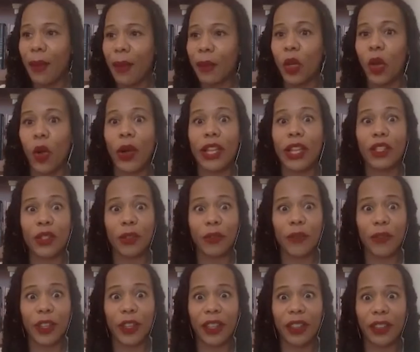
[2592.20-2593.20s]
going to
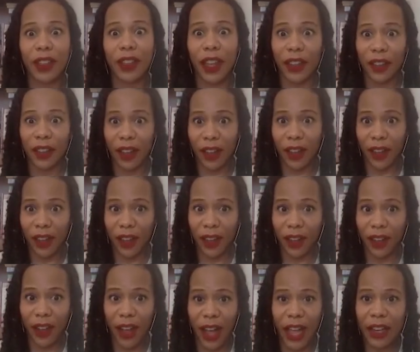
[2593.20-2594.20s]
feel like,
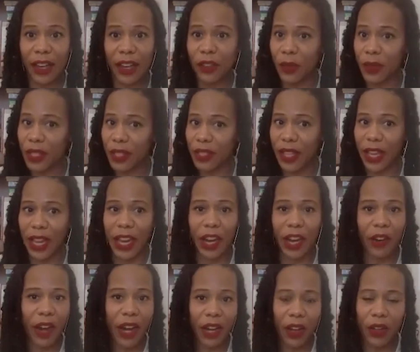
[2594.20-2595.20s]
oh, I don't know what to say
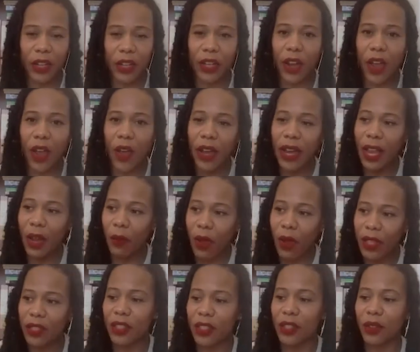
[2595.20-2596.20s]
here. I don't, and I
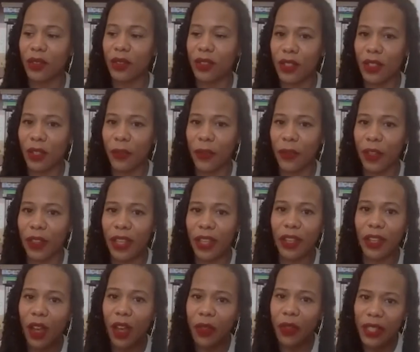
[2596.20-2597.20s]
want students to feel like,
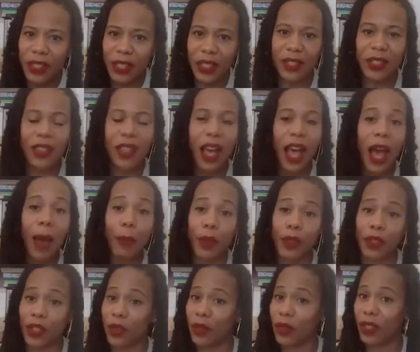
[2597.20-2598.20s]
no, this is the
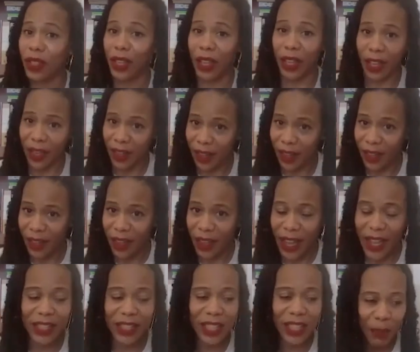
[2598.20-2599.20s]
opportunity
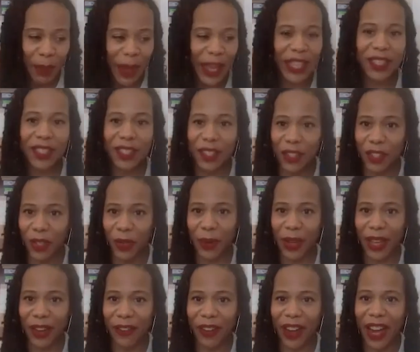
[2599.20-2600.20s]
and space to do
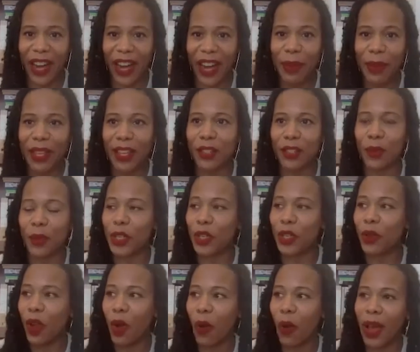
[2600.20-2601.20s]
it, right? Because when
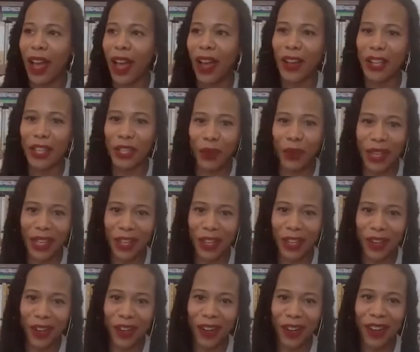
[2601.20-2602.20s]
you go out and you get
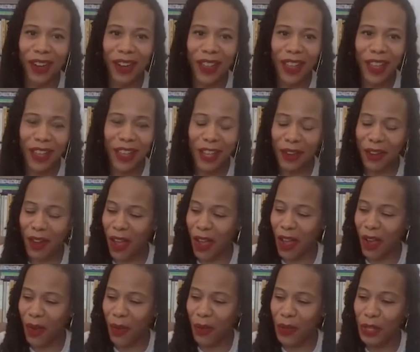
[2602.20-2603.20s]
your,
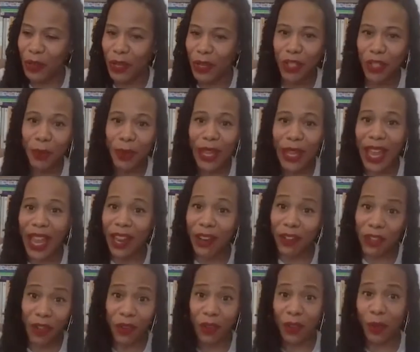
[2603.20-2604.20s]
when you get your BA
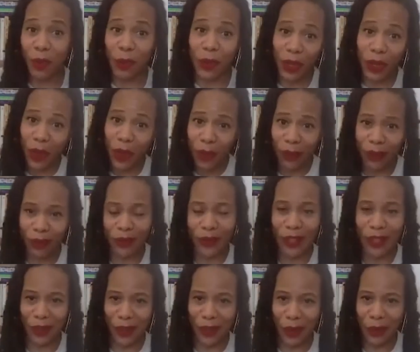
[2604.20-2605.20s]
and you're in the real,
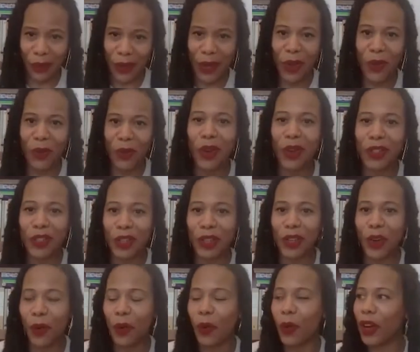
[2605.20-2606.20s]
the real world, or
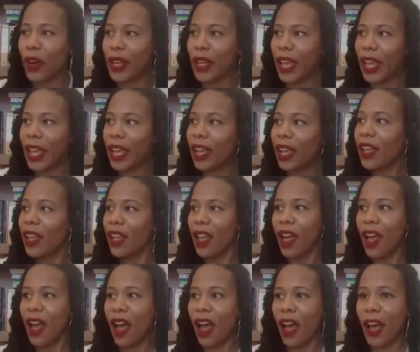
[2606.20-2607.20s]
you're working,
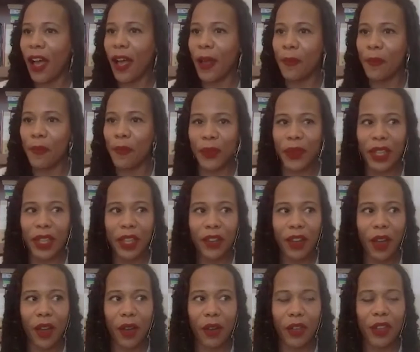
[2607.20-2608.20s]

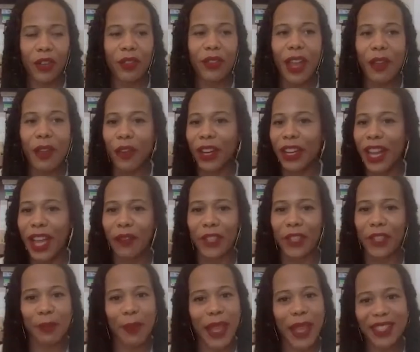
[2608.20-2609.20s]
you're never going to have
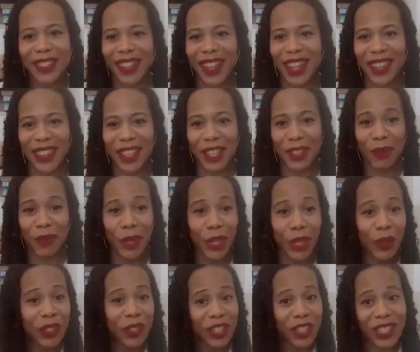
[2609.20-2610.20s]
a space like this where
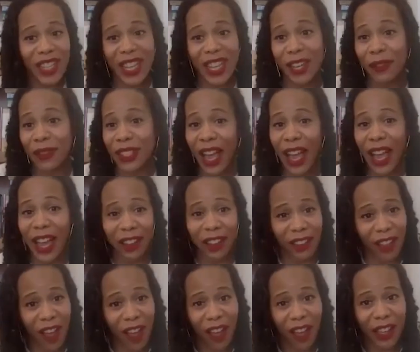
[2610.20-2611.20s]
you can just kind of
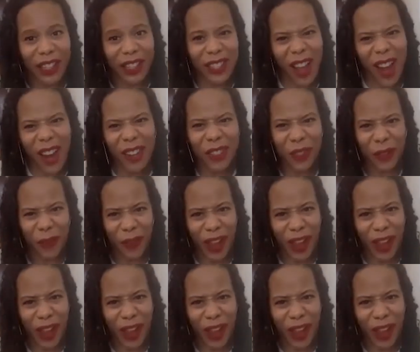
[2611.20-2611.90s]
dialogue. It's hard to